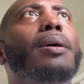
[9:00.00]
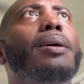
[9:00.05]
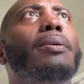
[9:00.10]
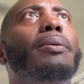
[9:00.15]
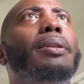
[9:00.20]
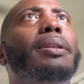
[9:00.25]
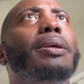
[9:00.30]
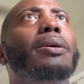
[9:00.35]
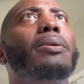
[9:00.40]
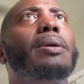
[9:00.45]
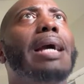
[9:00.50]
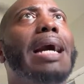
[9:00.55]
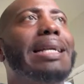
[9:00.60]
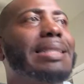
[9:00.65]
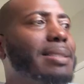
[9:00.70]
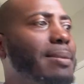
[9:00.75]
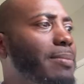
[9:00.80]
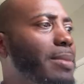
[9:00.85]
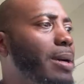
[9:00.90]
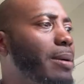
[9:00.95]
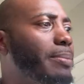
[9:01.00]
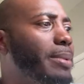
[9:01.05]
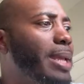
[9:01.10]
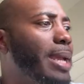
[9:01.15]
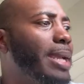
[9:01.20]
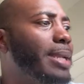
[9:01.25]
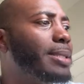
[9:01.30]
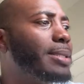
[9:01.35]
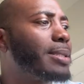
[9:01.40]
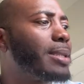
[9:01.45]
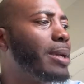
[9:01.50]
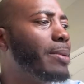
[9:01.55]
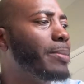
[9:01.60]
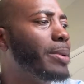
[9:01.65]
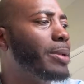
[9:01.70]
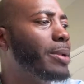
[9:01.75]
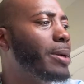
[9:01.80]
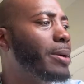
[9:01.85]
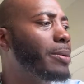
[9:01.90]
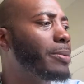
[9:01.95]
we do got some updates
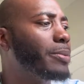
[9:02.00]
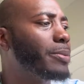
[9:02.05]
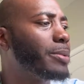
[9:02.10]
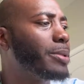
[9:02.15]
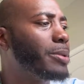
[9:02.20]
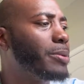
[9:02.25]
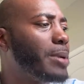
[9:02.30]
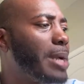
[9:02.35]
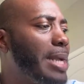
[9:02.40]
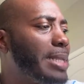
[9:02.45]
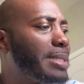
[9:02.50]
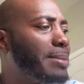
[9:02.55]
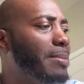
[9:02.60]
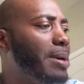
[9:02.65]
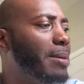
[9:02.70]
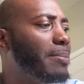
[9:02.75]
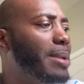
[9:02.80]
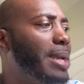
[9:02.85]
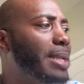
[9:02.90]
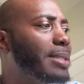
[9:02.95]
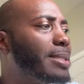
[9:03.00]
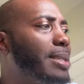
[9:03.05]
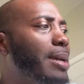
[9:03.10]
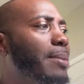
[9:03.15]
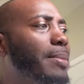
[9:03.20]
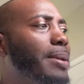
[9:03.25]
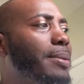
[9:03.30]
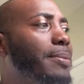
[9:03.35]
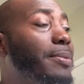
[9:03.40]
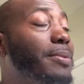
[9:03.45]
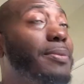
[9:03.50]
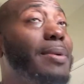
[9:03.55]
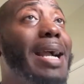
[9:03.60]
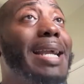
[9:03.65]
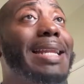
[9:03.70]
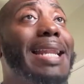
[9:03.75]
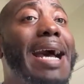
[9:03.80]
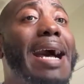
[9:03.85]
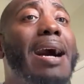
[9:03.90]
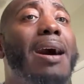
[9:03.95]
coming though.
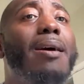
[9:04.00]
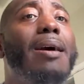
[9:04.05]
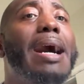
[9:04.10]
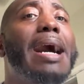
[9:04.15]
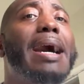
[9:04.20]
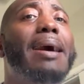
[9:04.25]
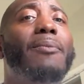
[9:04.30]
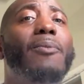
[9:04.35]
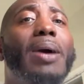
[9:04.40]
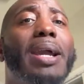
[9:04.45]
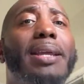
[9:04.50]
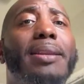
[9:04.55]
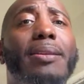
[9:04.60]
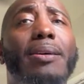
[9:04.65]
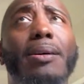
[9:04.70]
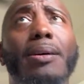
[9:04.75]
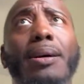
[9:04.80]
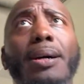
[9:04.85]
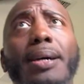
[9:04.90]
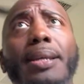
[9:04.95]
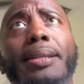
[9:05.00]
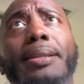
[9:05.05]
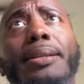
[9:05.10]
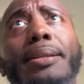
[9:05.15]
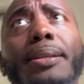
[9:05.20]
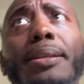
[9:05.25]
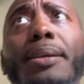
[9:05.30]
Right now I'm waiting on